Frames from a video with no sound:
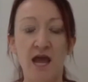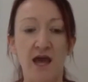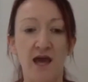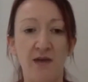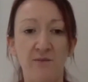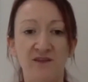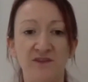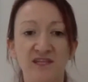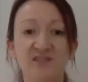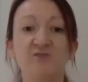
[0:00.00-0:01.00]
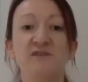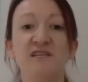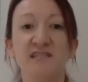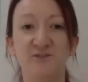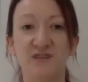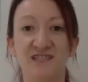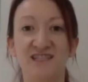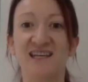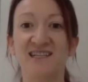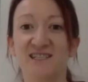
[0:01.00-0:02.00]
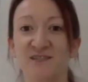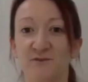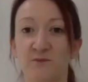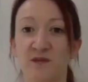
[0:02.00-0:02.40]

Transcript: And these are really interesting cases for